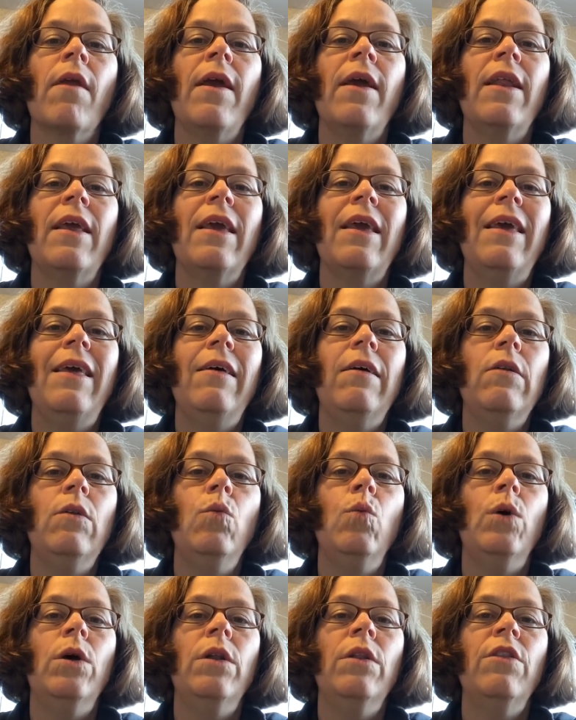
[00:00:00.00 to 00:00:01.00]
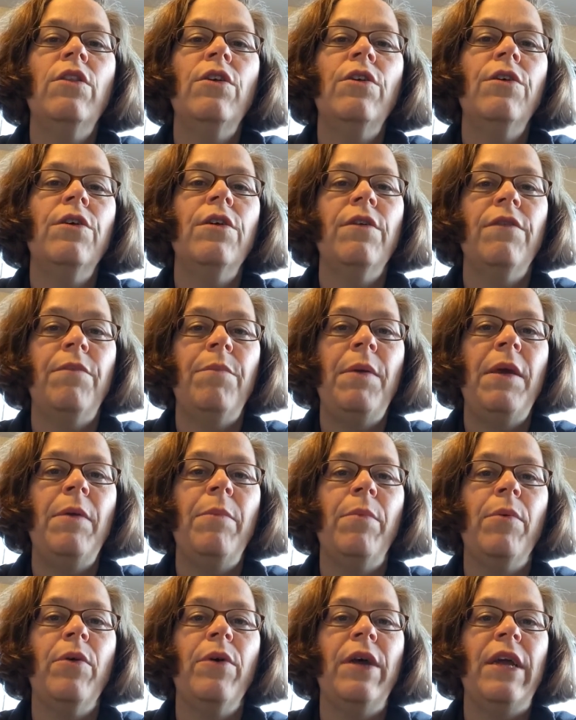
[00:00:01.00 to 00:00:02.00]
and it killed 1/3 of
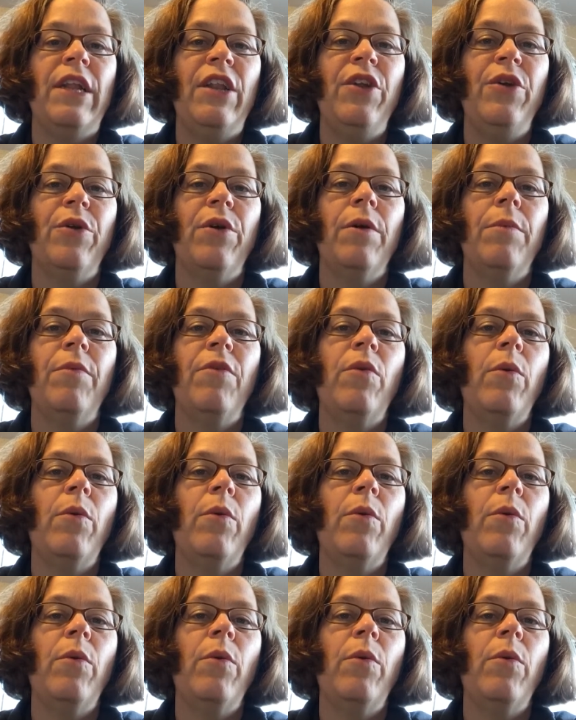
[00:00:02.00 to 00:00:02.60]
people in Europe,